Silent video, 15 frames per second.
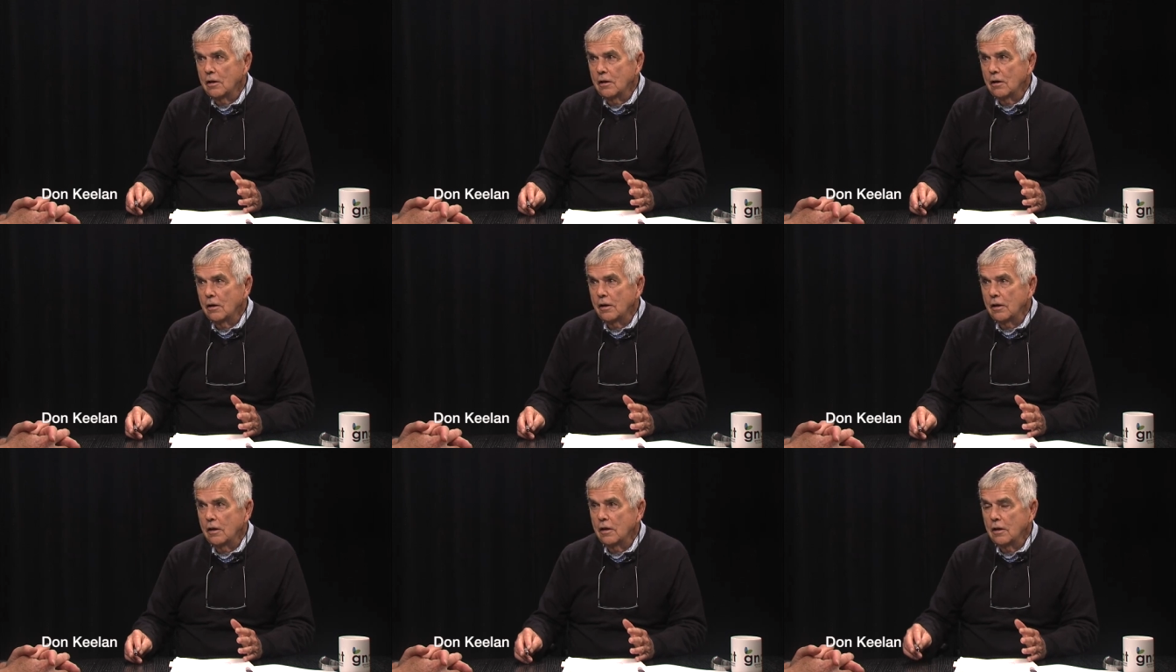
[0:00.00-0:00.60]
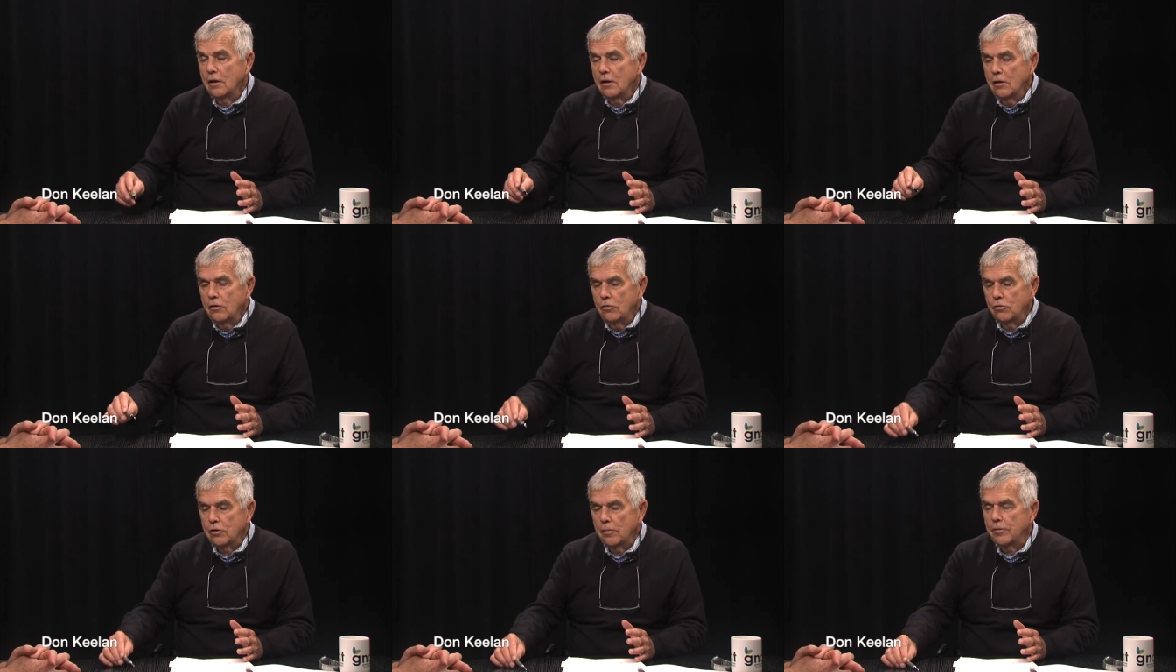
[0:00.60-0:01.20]
All right?
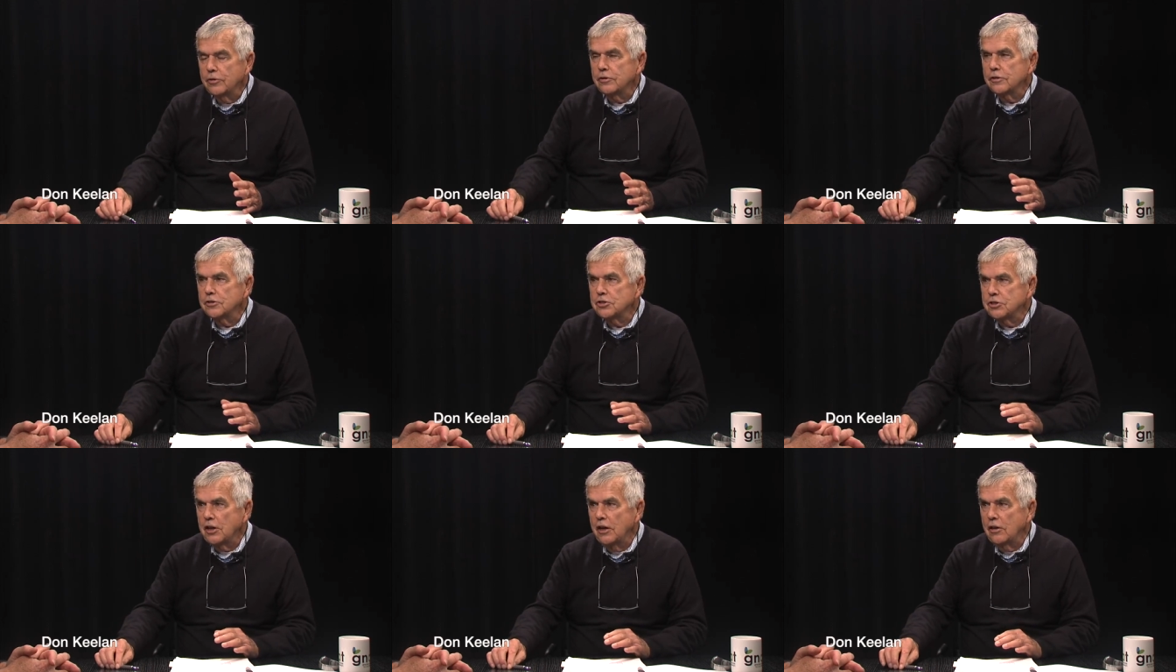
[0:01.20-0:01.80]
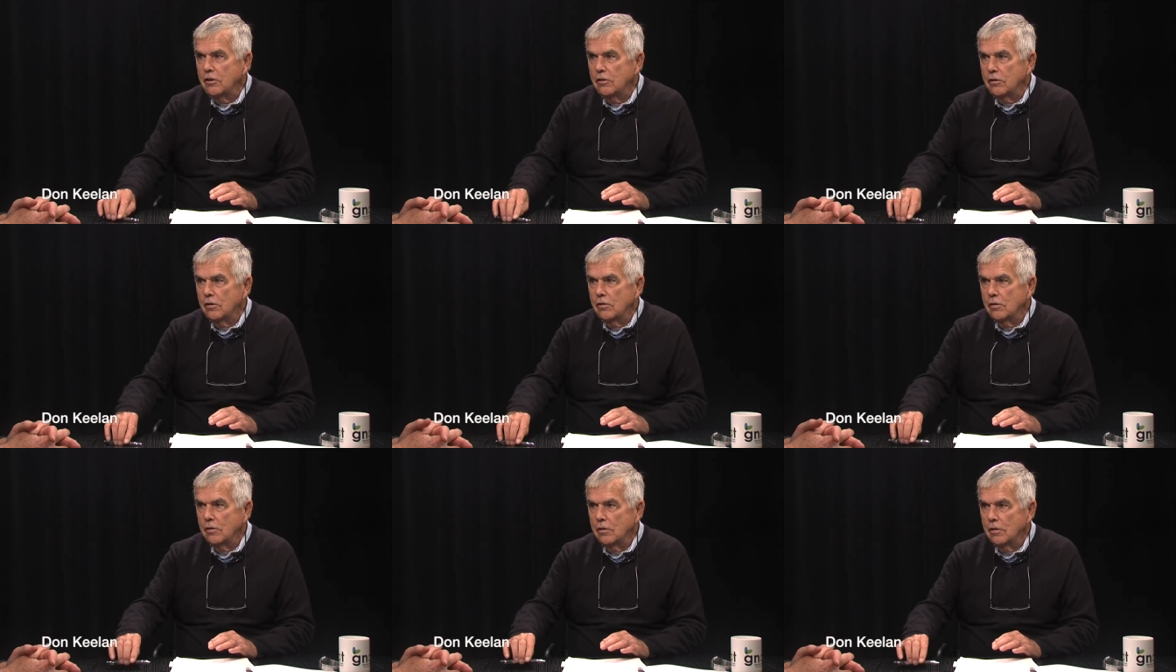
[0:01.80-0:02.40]
You come into the state,
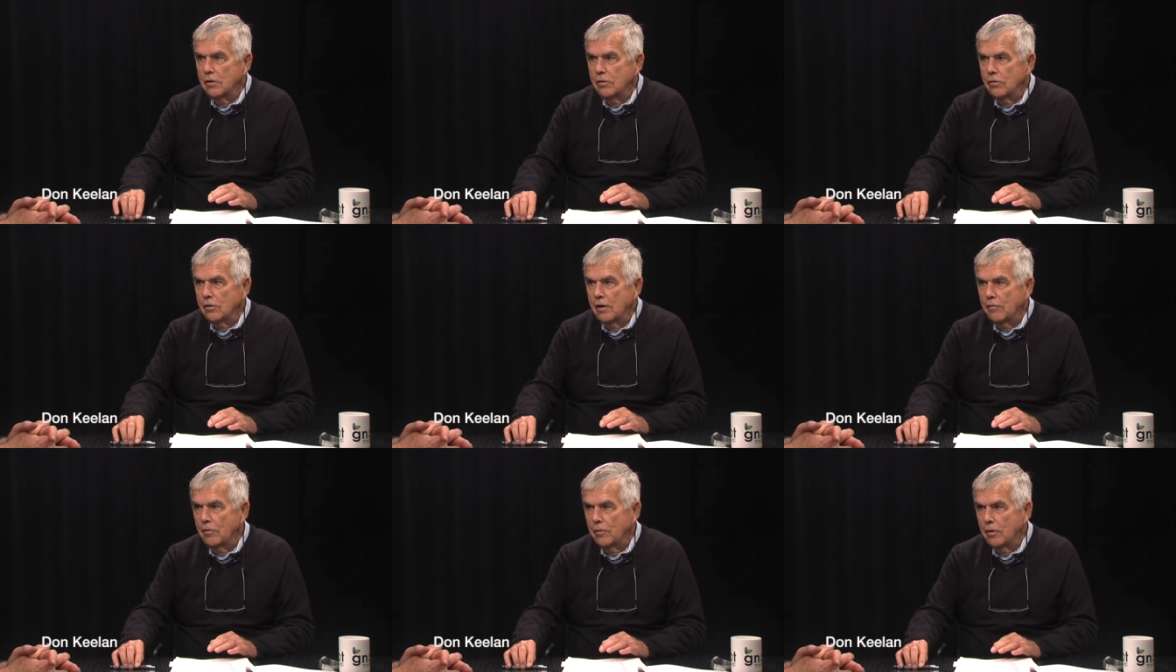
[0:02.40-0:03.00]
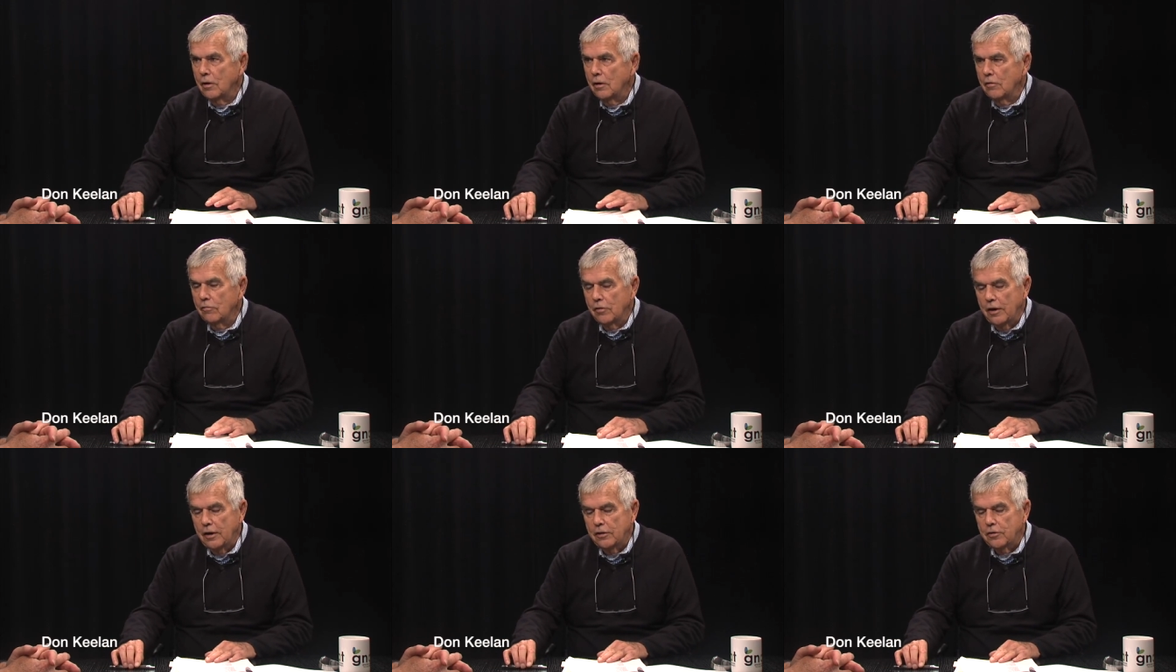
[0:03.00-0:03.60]
you have a, uh,
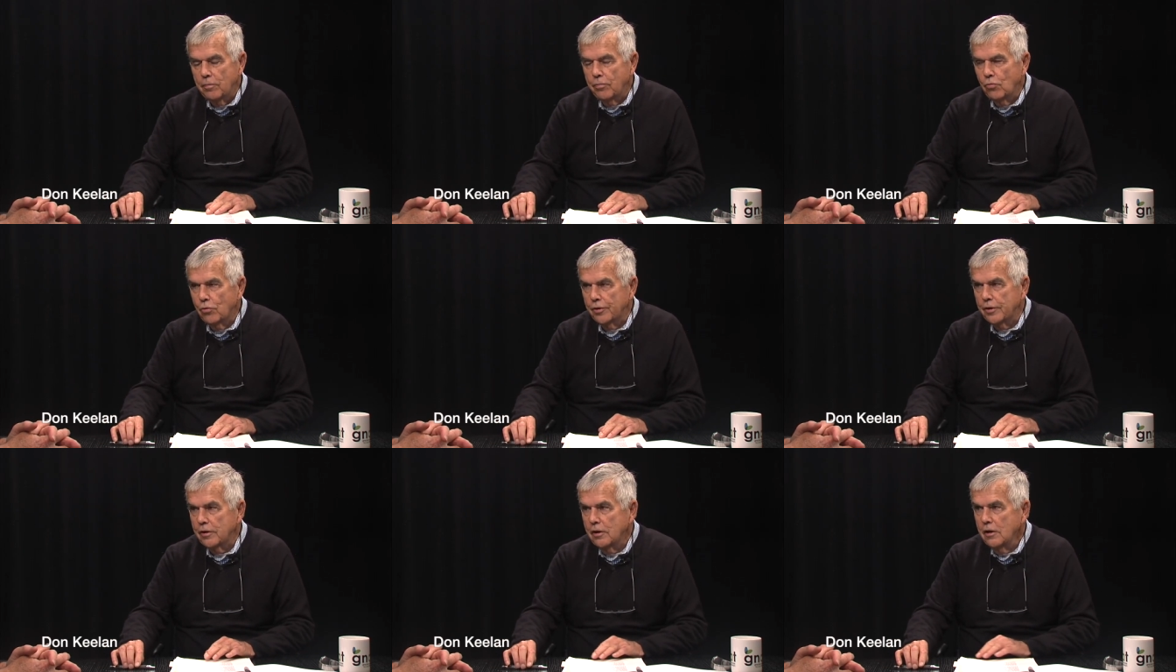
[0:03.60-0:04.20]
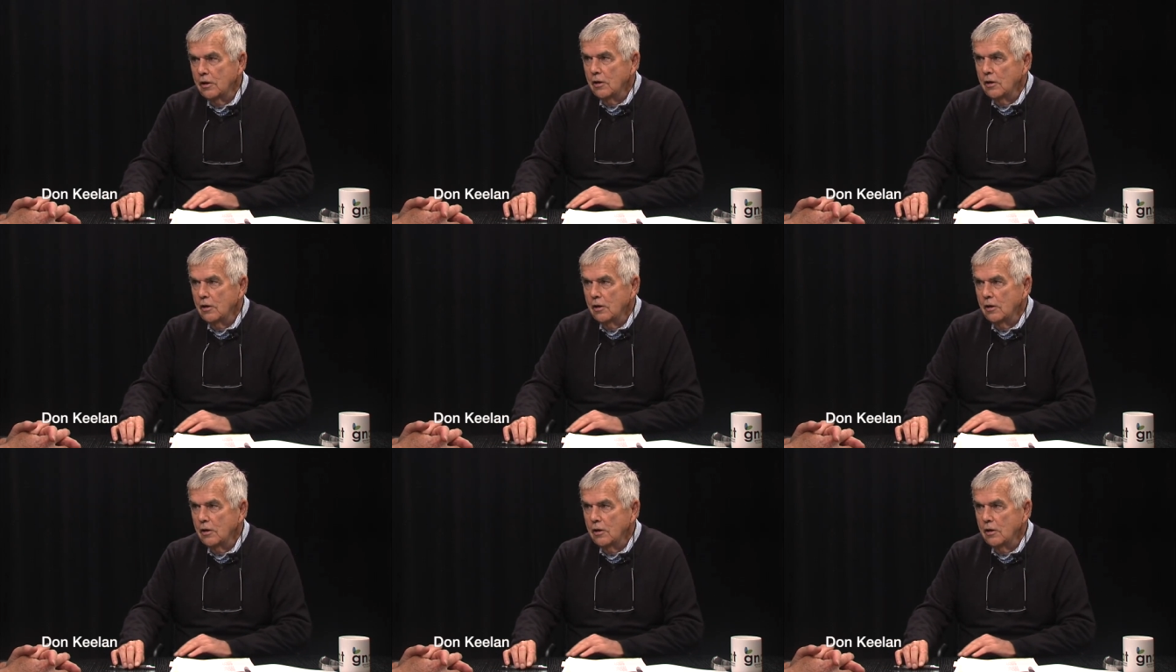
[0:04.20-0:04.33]
right at the border,